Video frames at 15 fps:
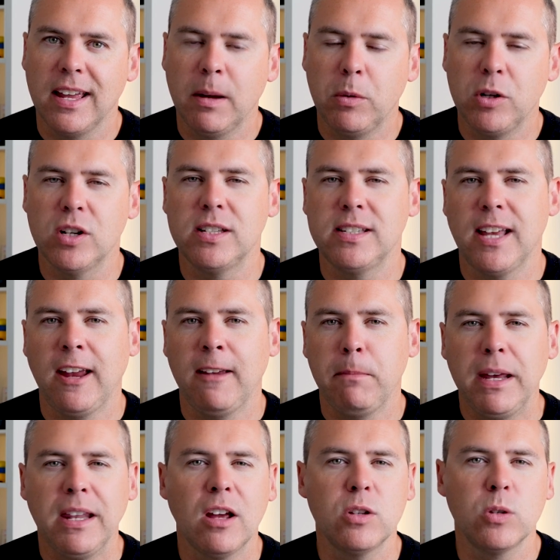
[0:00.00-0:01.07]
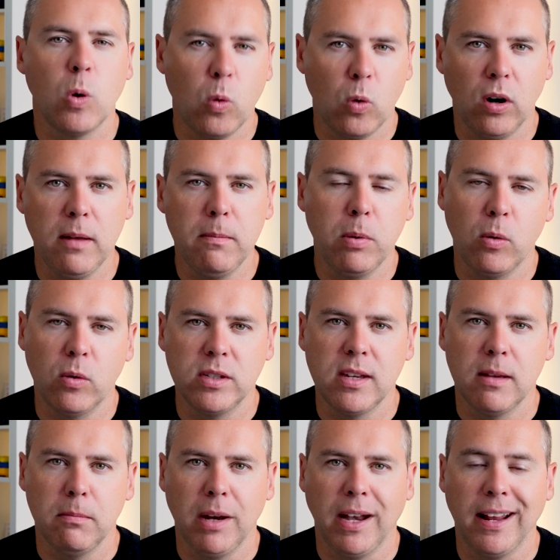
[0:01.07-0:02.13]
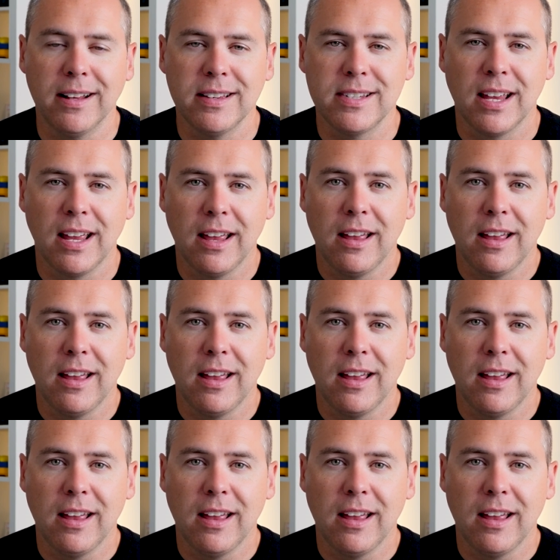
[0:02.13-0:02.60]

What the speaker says: which has saved me those all-important minutes.